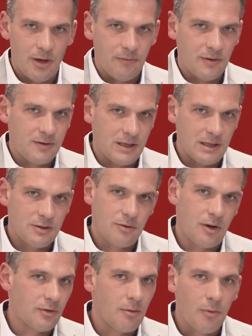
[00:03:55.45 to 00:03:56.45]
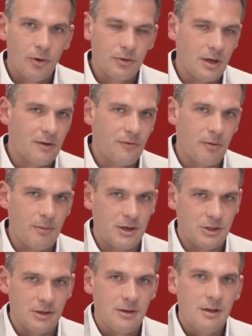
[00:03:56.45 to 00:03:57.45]
have the sensors or motor
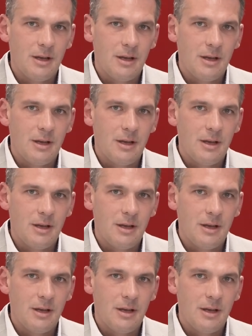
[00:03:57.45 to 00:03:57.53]
information